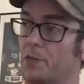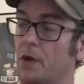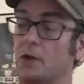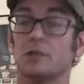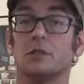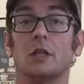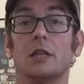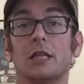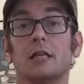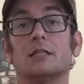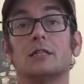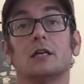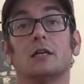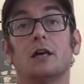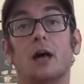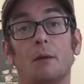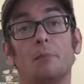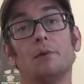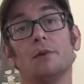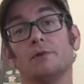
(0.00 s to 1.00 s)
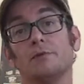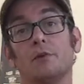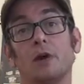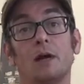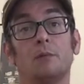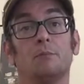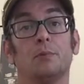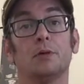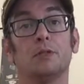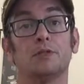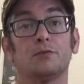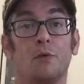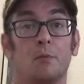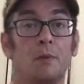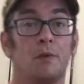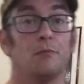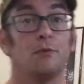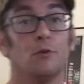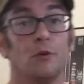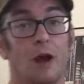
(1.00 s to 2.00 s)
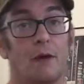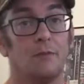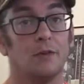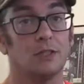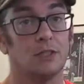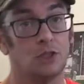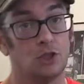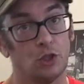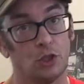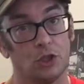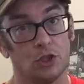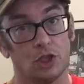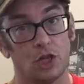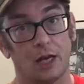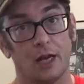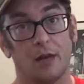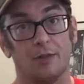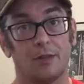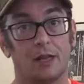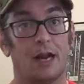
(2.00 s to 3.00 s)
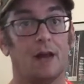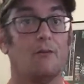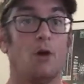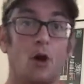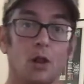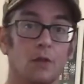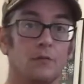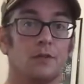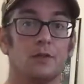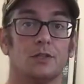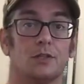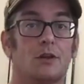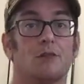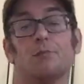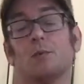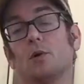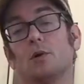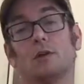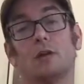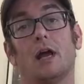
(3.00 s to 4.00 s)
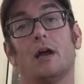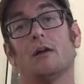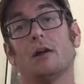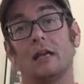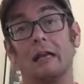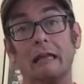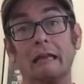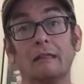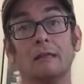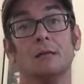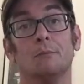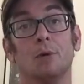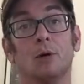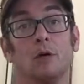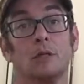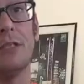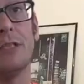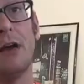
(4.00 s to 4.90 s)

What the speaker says: There's at least a couple of great books from Infographics that you can check out that have all of this stuff broken down in the book.